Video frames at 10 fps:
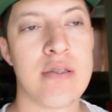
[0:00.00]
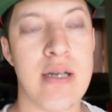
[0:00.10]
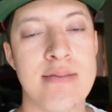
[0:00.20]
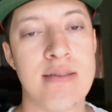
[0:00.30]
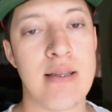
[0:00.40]

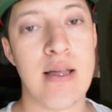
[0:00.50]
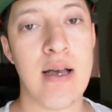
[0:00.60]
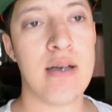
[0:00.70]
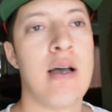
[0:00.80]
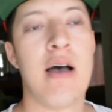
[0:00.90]
That's a
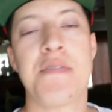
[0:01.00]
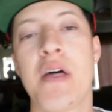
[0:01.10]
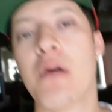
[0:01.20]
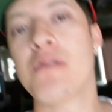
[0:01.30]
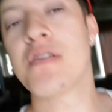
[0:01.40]
lot. I
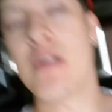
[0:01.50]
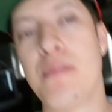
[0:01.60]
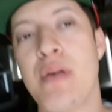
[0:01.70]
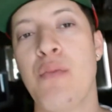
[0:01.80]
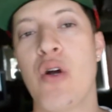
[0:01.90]
thought it was gonna
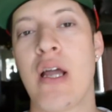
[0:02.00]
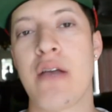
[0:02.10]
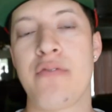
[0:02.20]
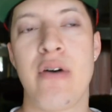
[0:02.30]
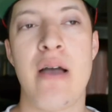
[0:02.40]
be more
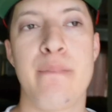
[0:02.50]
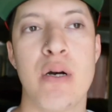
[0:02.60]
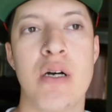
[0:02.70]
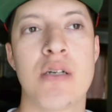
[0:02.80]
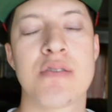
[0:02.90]
like five
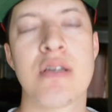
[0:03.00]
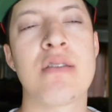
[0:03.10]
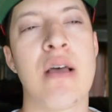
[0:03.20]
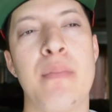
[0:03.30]
bucks. Cause I